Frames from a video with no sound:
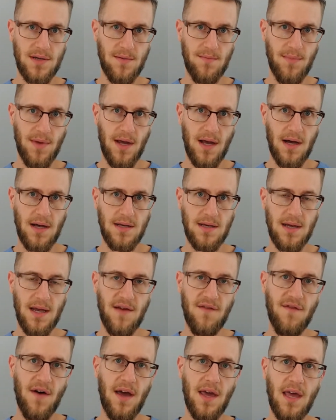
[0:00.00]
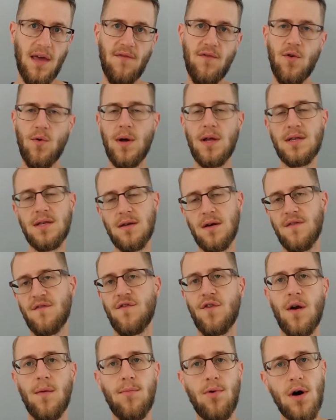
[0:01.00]
Because if I give you insulin
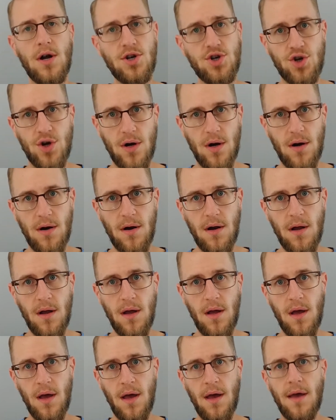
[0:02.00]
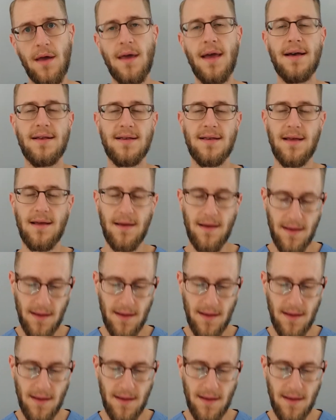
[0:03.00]
for your blood sugar, yes,